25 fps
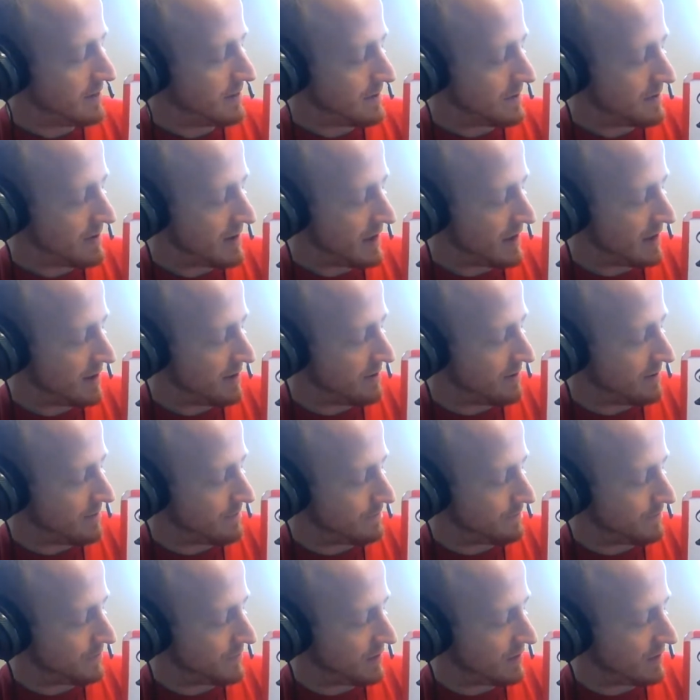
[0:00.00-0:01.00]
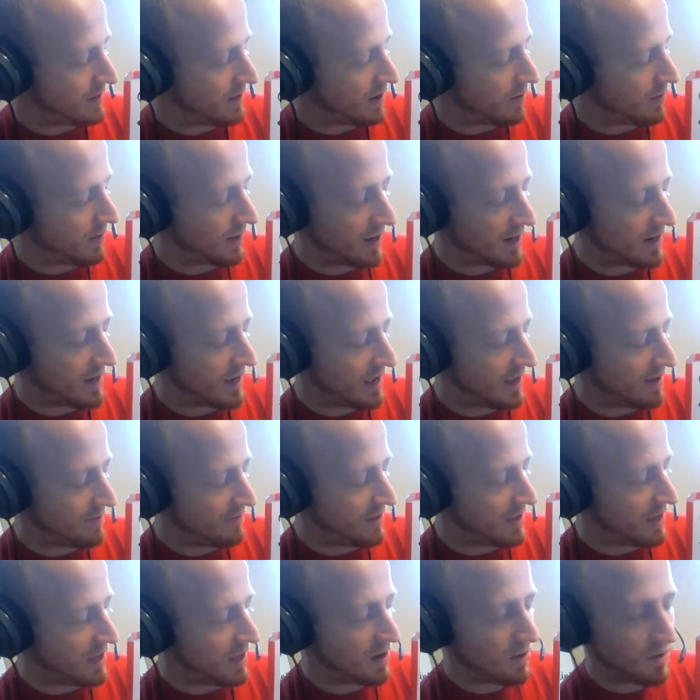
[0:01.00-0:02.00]
Now, are we going to have
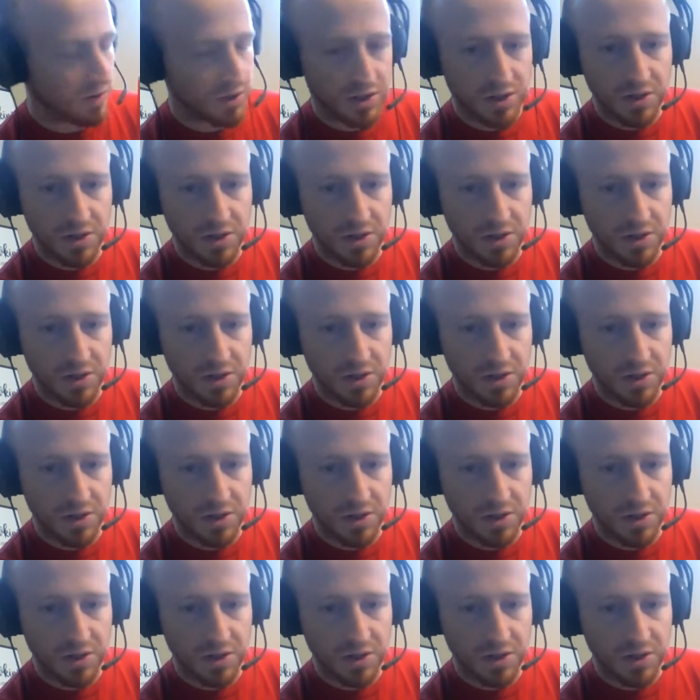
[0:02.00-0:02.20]
the equal